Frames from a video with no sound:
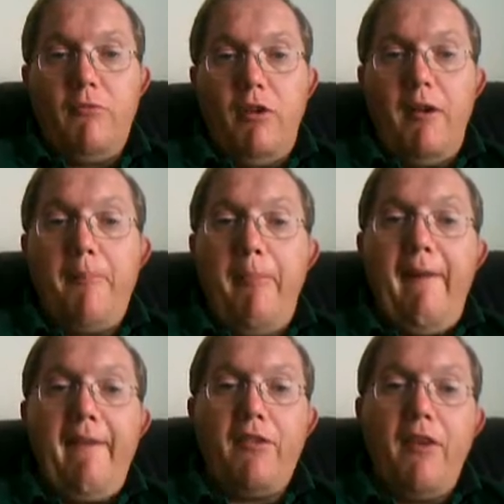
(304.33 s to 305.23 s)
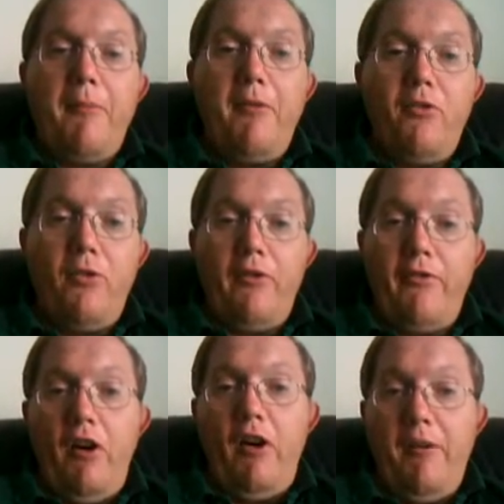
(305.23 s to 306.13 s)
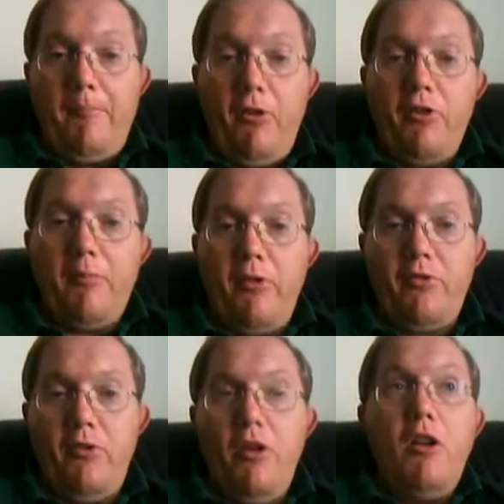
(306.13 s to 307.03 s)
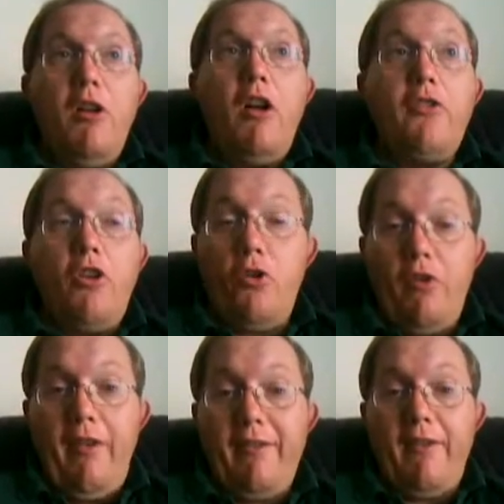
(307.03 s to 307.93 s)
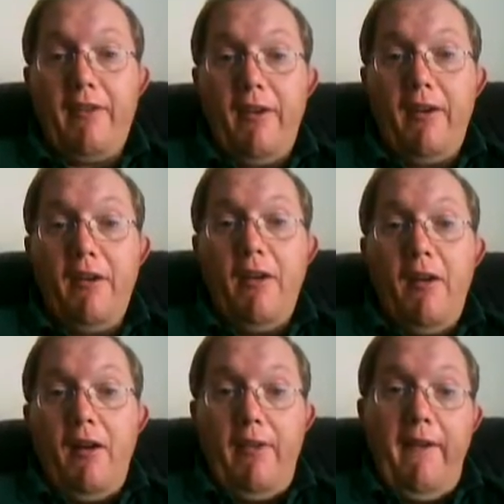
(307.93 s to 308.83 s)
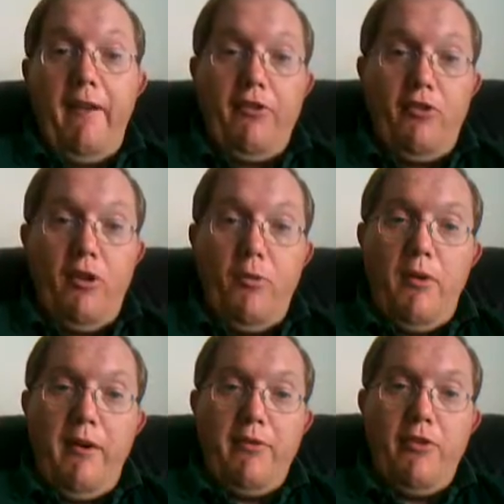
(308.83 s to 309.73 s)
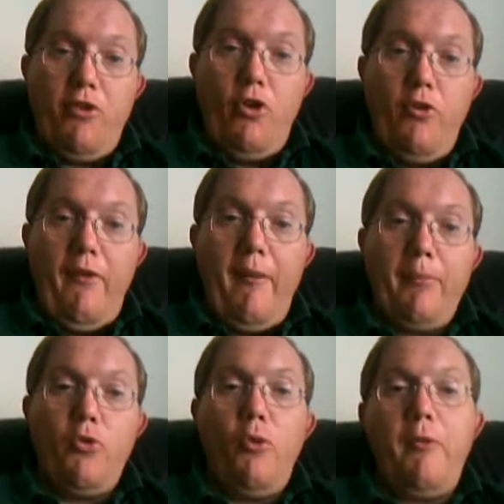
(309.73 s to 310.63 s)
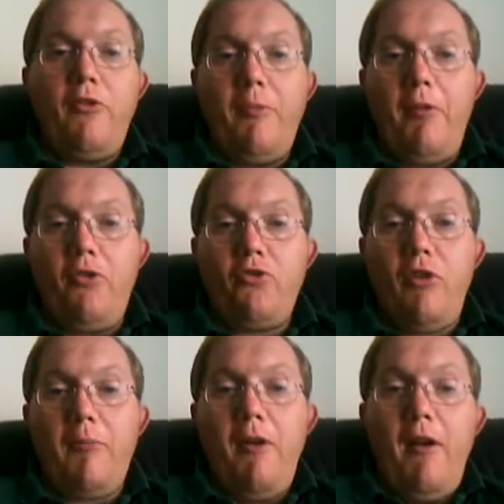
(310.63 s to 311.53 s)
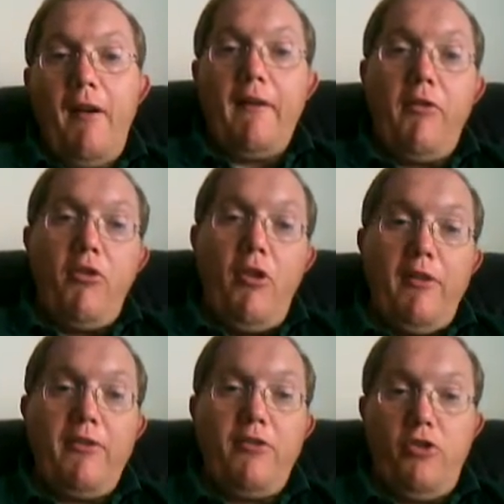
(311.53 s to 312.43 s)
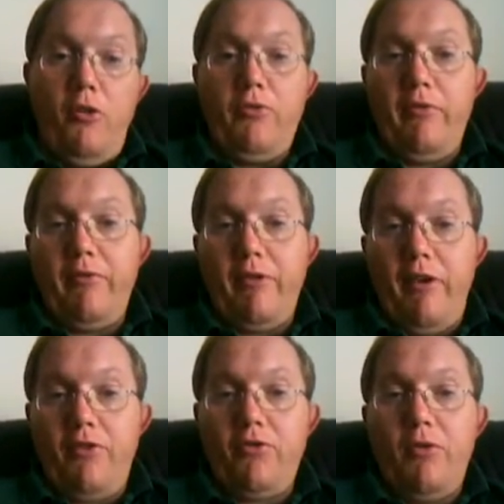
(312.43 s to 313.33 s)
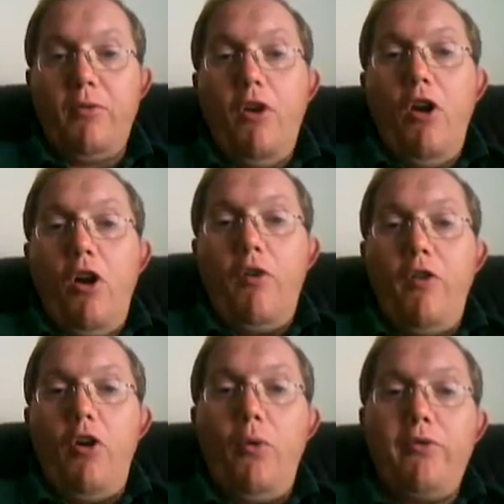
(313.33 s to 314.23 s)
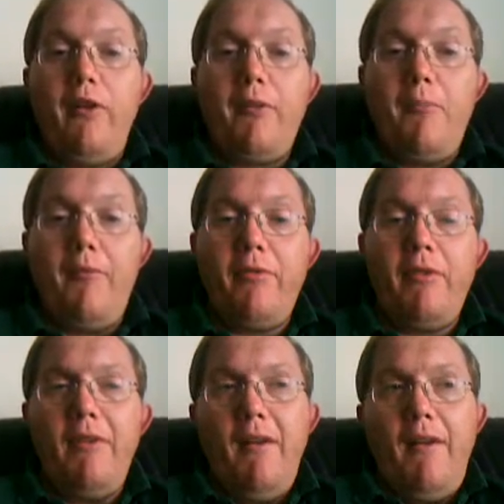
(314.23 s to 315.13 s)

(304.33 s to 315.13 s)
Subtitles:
embedded deep into the thigh buttock muscle under local anaesthetic, and they slowly dissolve, absorb into the bloodstream, and give you a nice dose of testosterone over the whole 6 months.